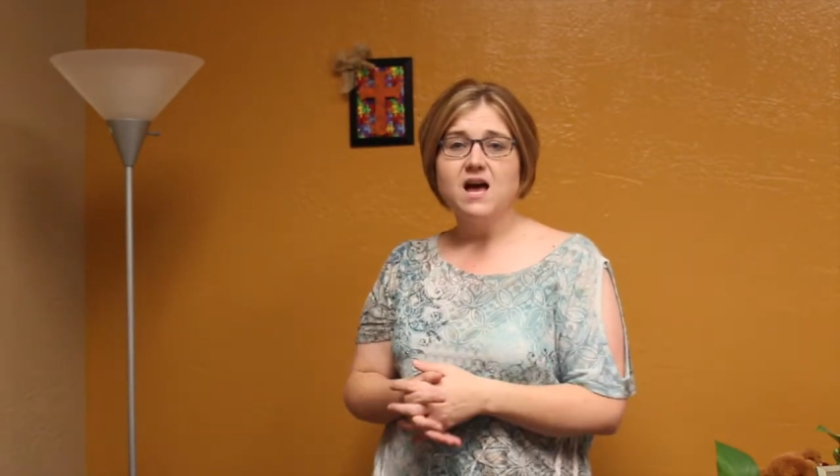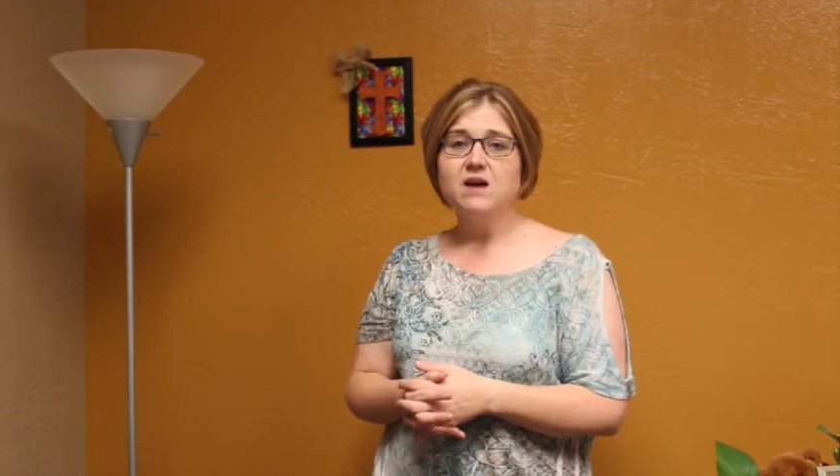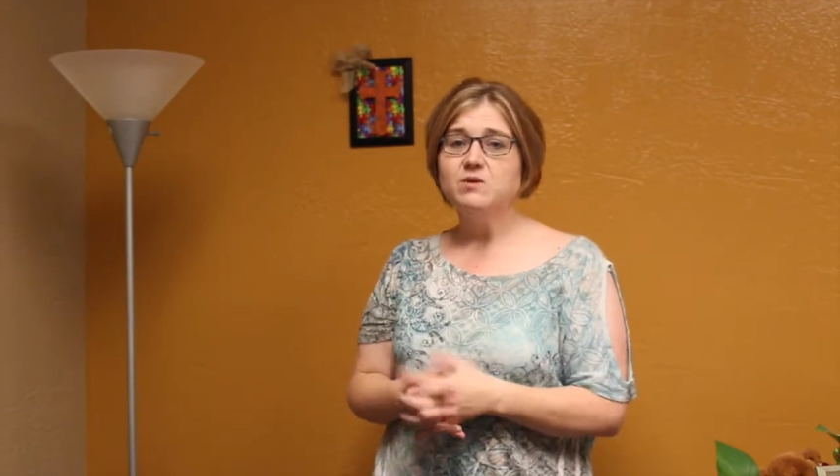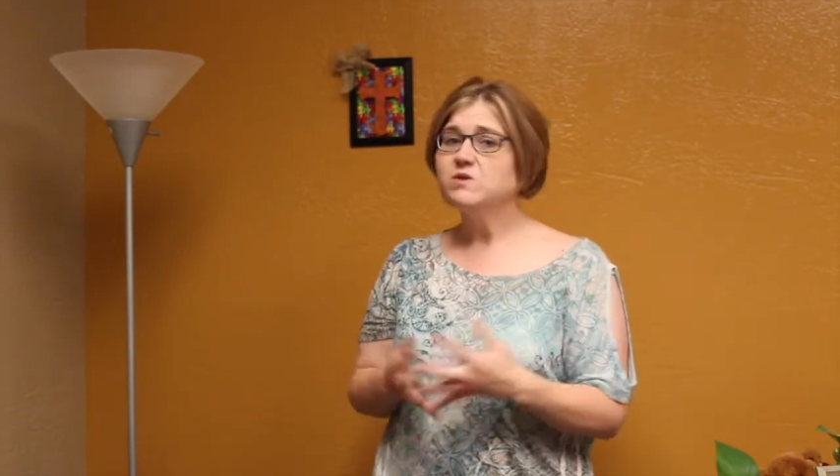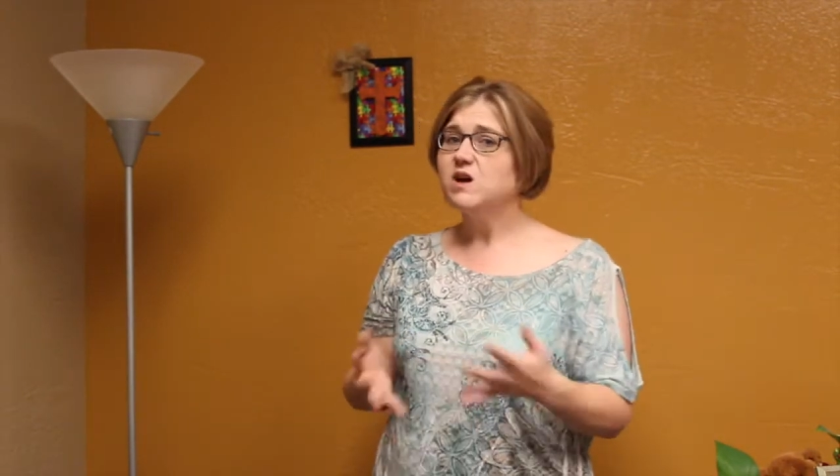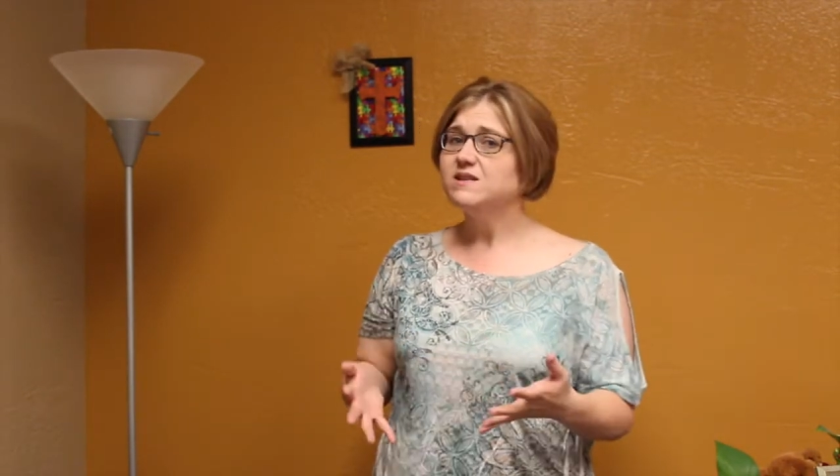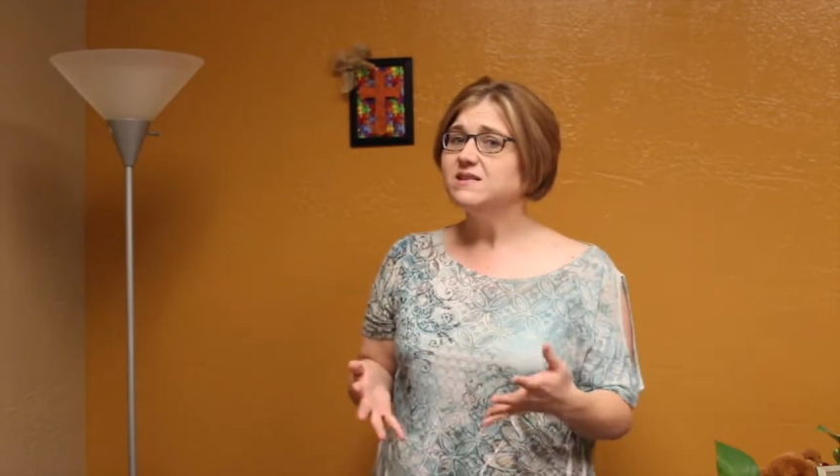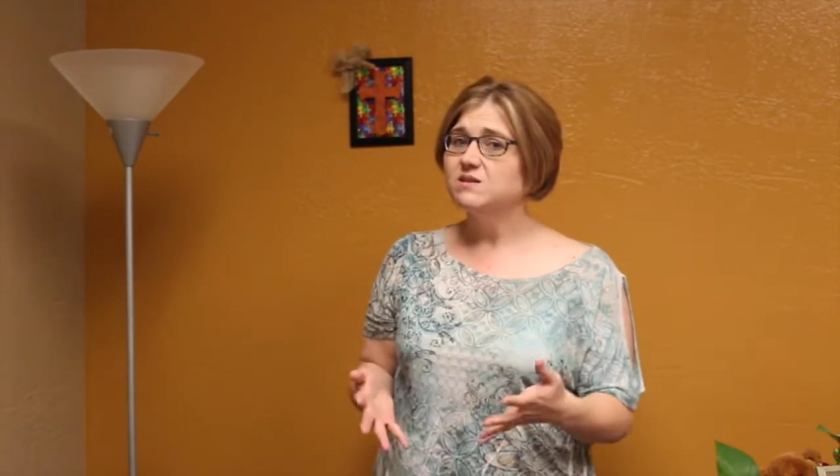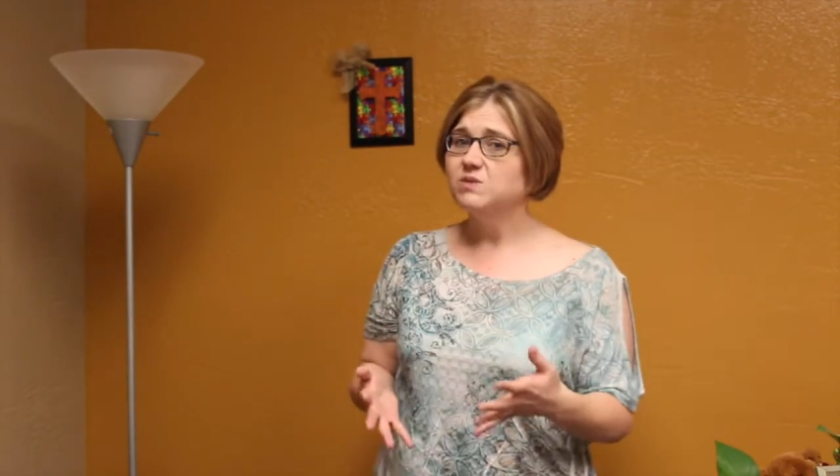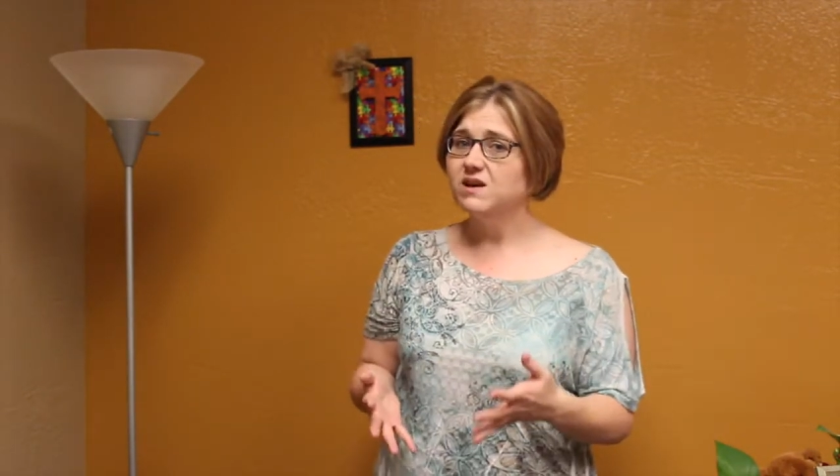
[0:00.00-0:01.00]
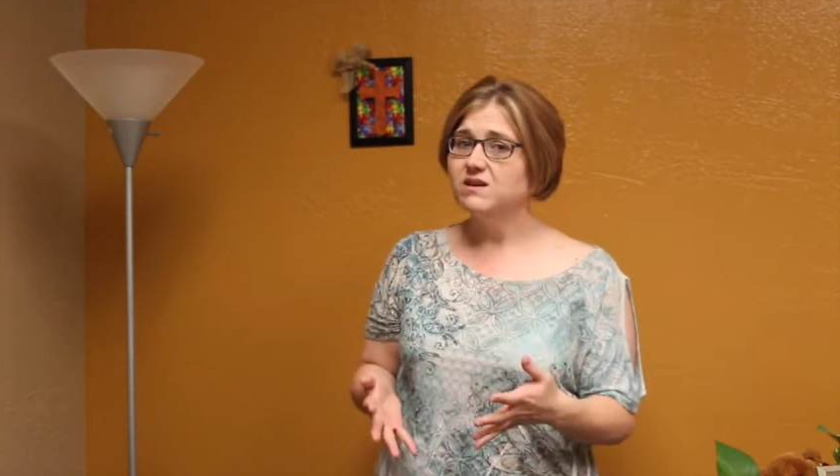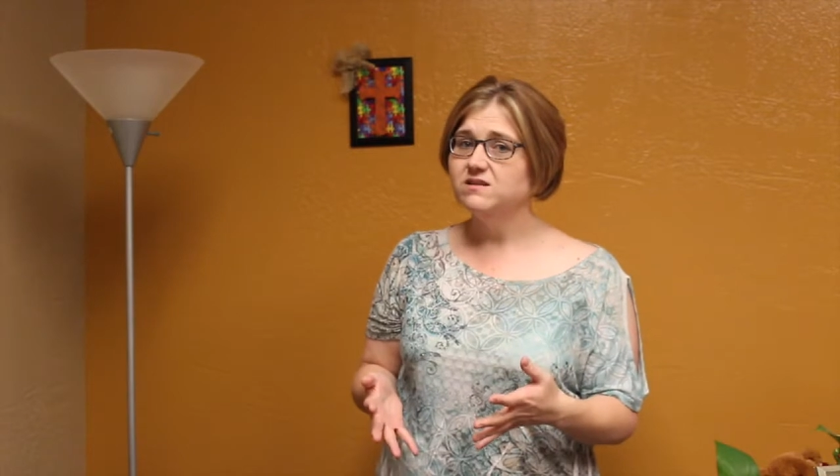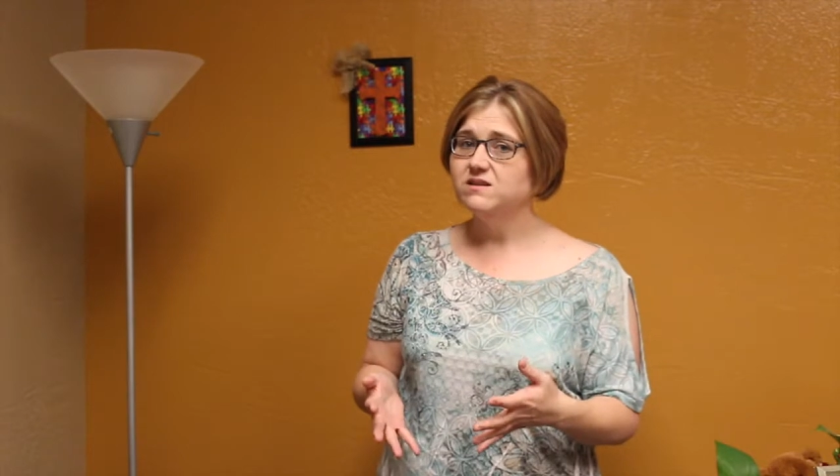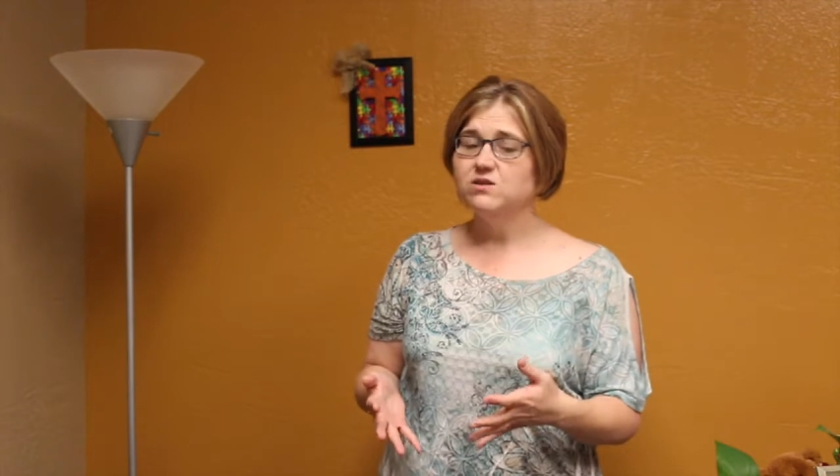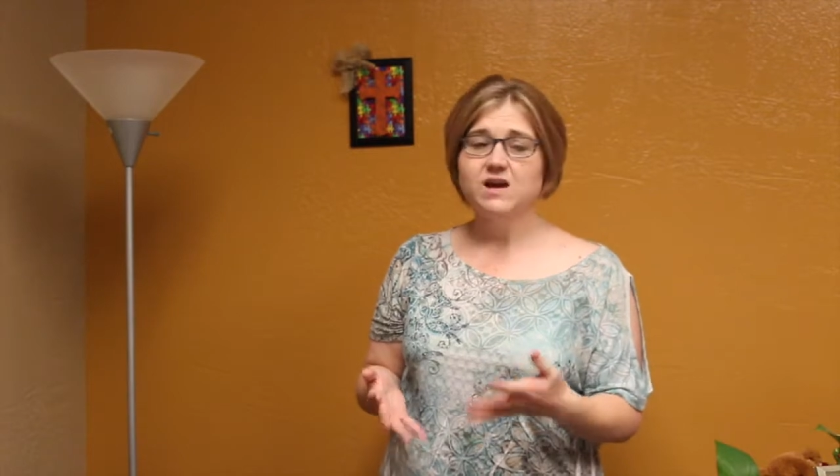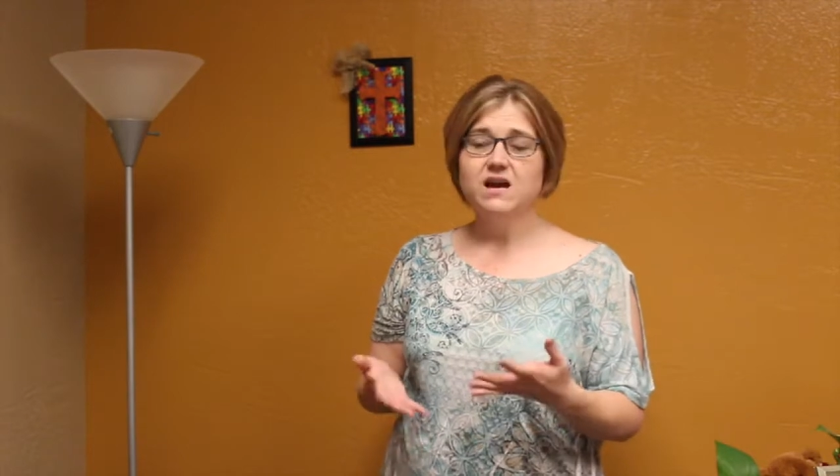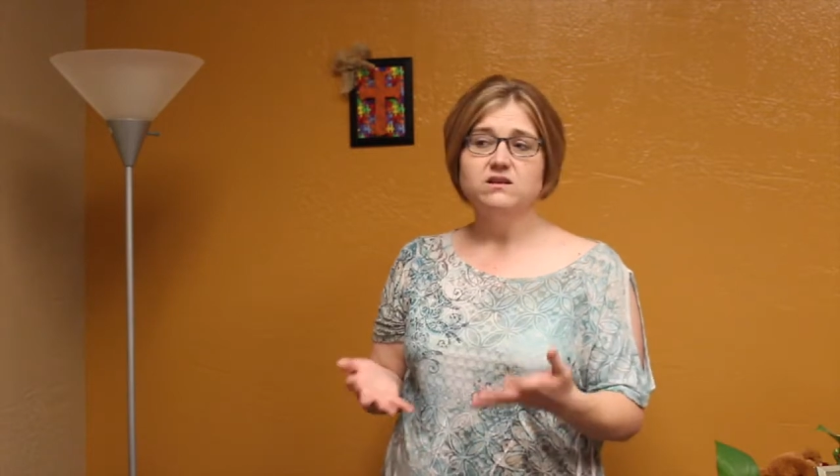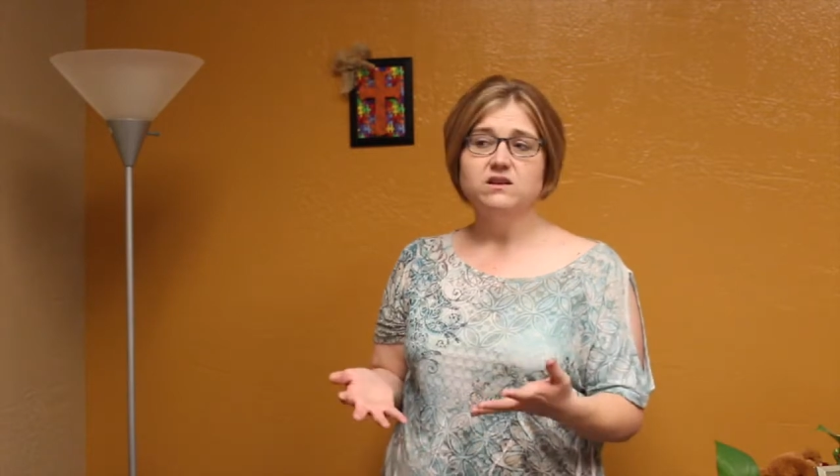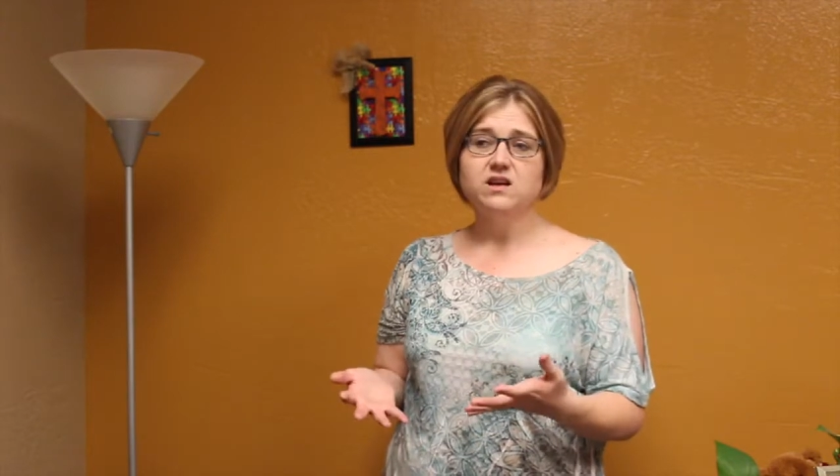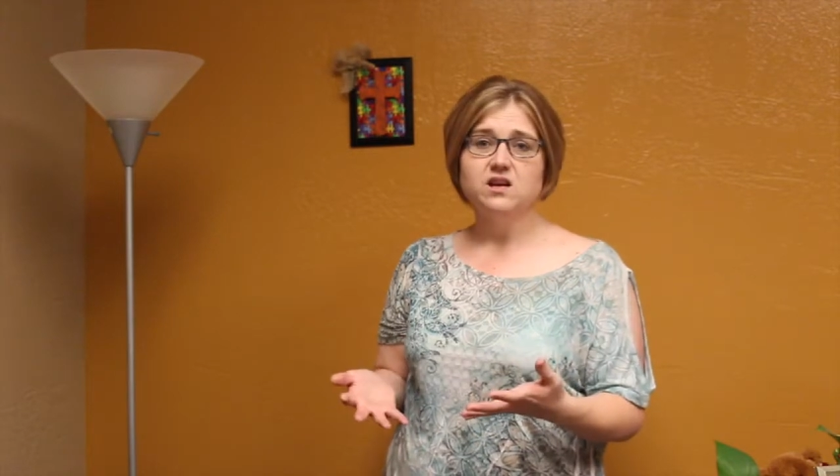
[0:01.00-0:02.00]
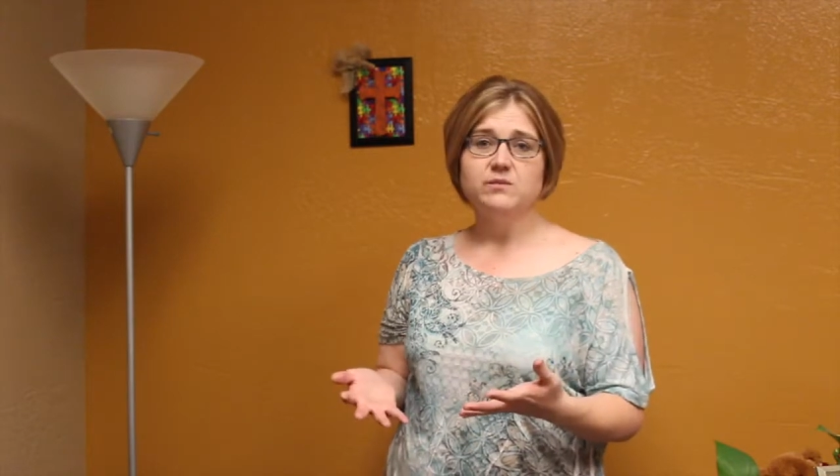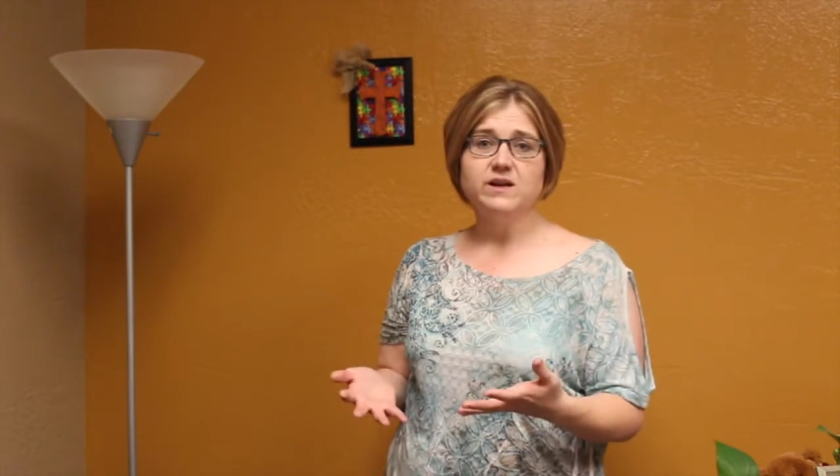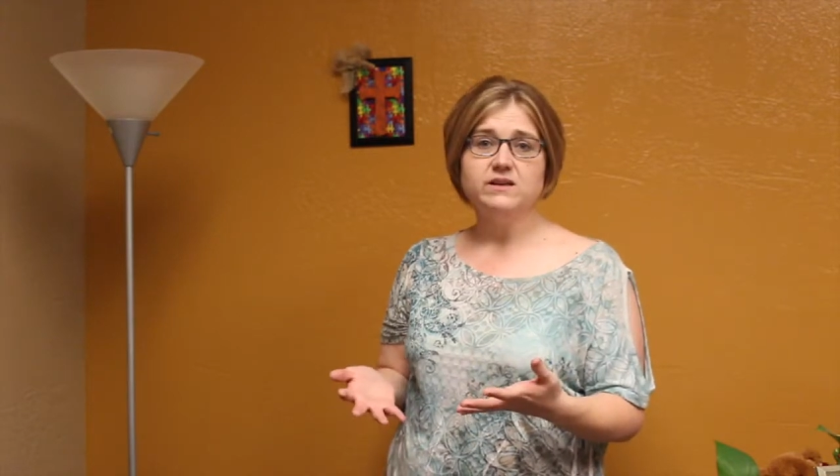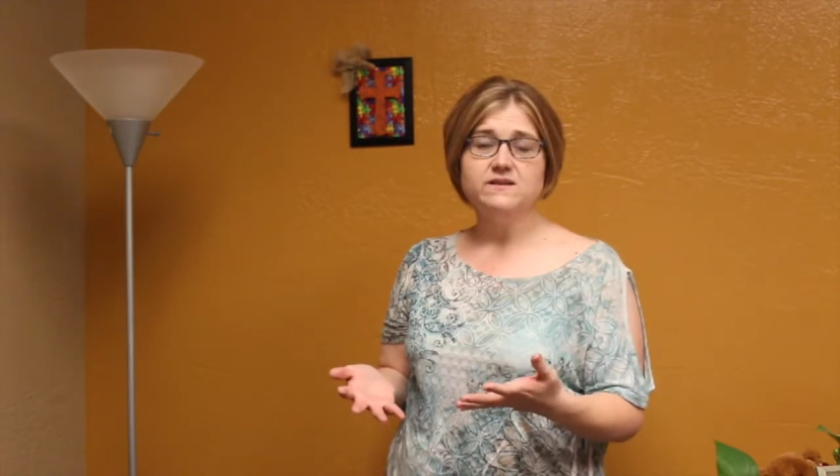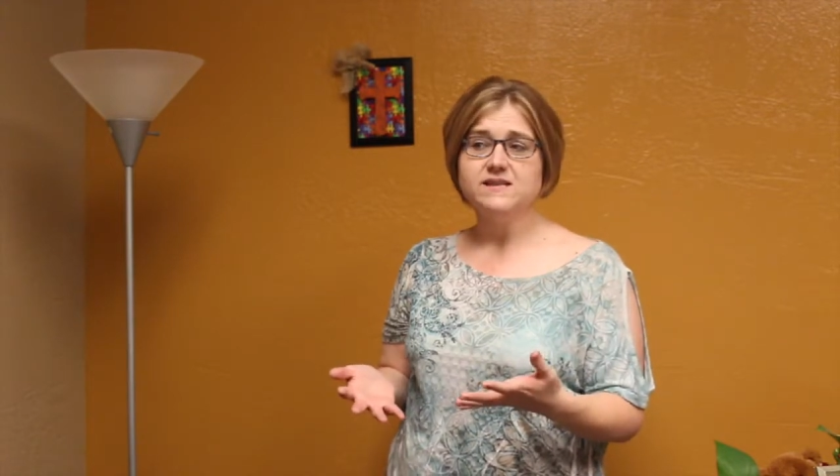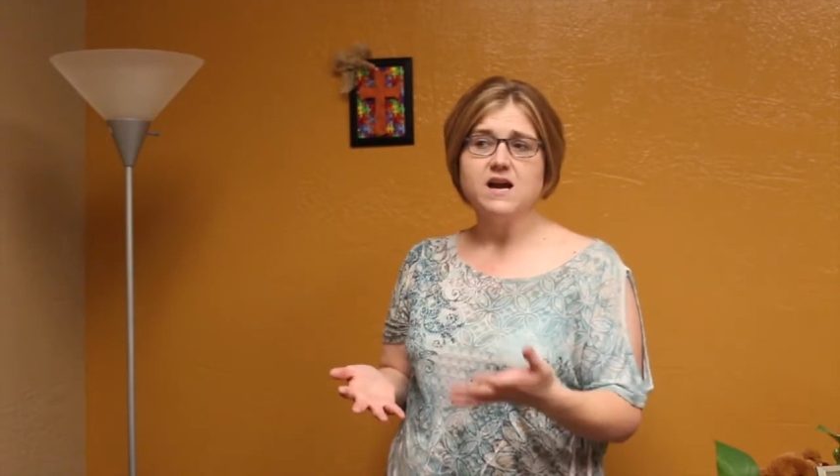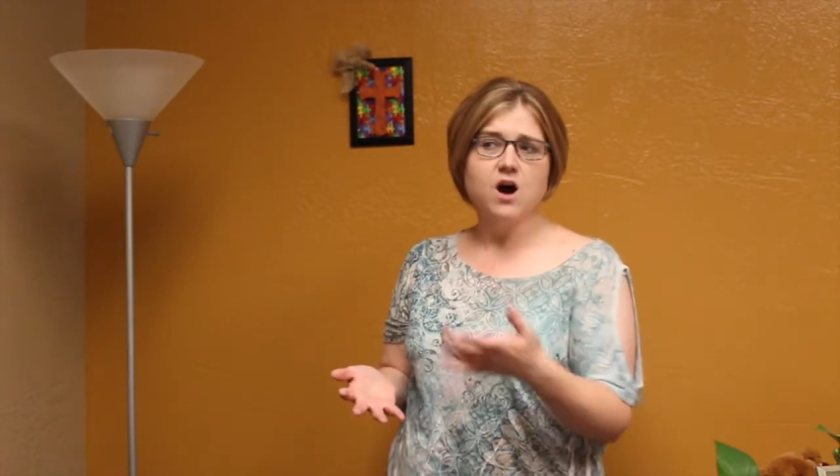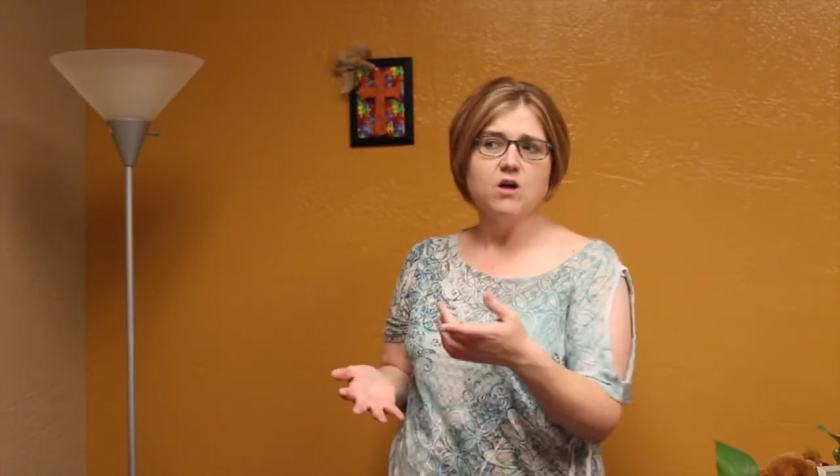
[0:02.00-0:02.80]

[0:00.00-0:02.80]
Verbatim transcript: And most autism kids, you can't look at them and say,